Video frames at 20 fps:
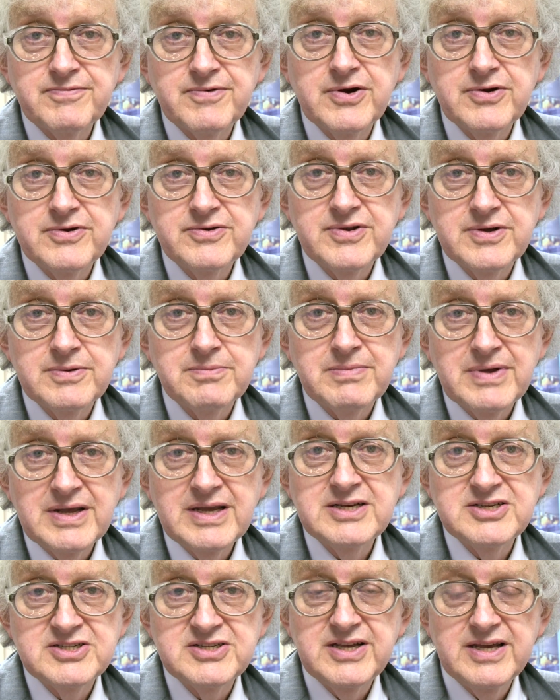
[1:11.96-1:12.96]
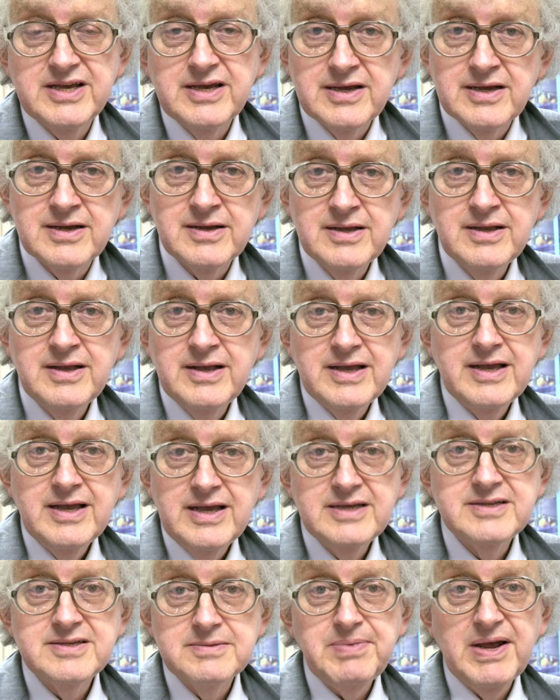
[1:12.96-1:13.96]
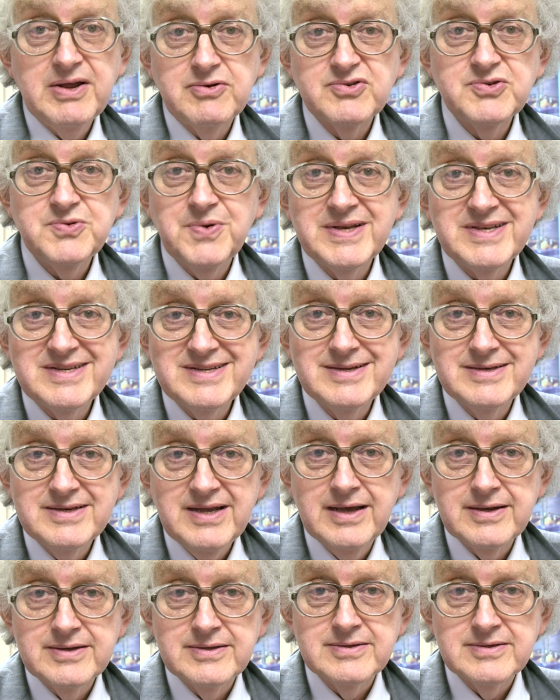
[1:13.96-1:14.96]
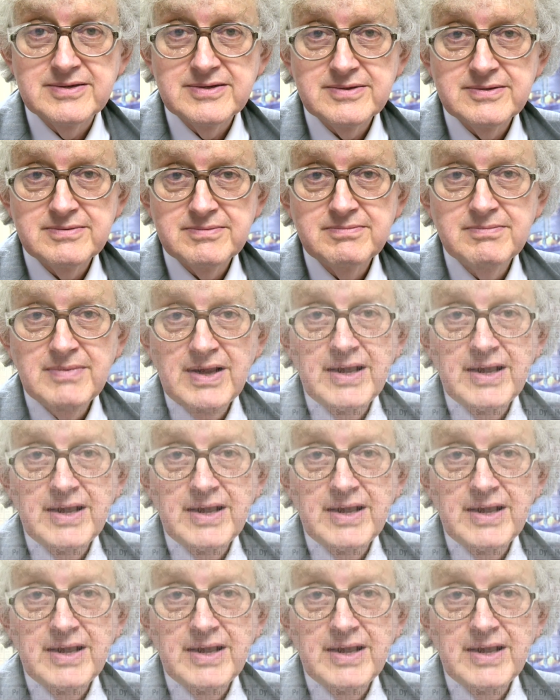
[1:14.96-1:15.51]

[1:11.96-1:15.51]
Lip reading: of rhodium each year is about 20 tons.